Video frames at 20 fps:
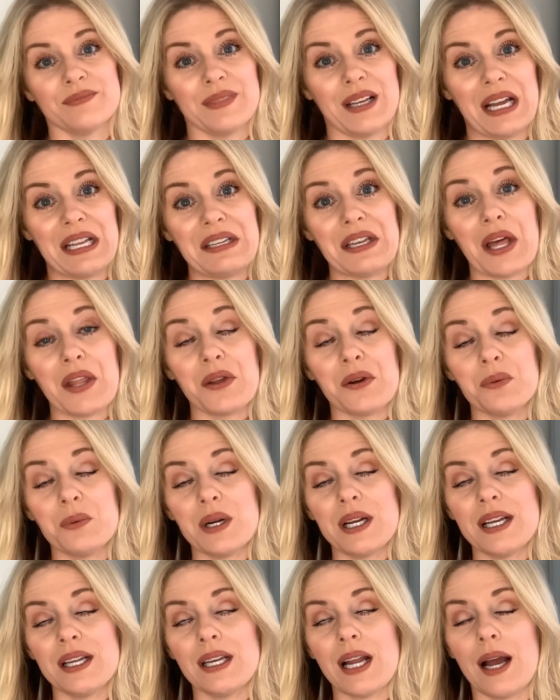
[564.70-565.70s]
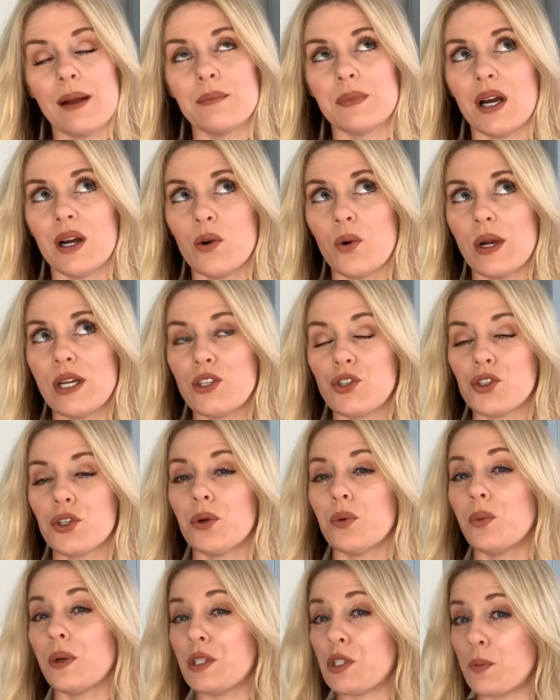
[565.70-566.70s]
another one. I'm not quite sure
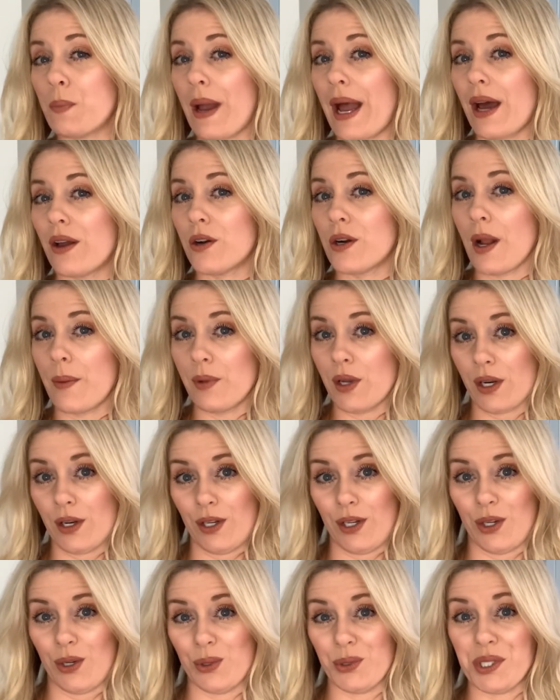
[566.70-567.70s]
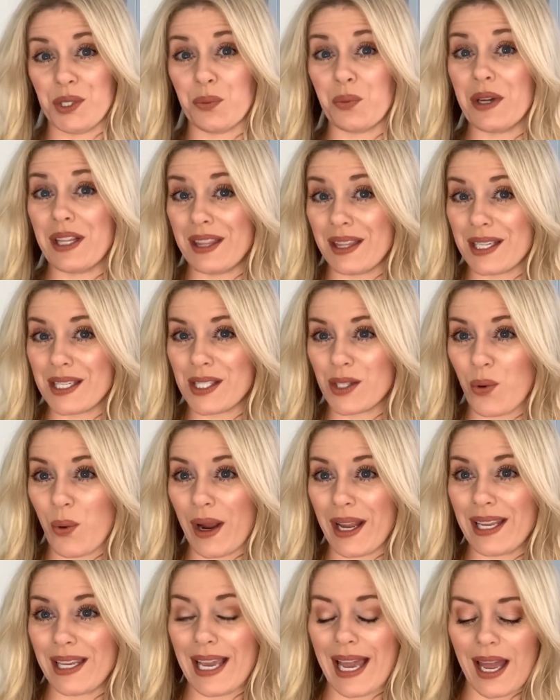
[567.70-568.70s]
which pattern I'm gonna use with this
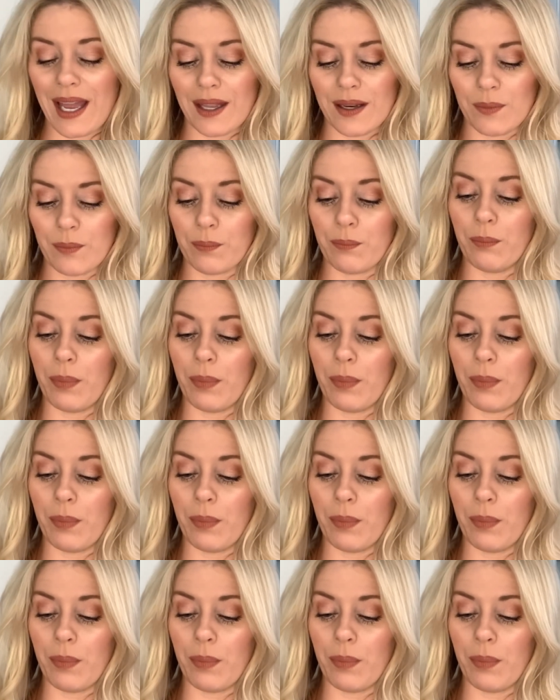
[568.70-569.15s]
quite yet,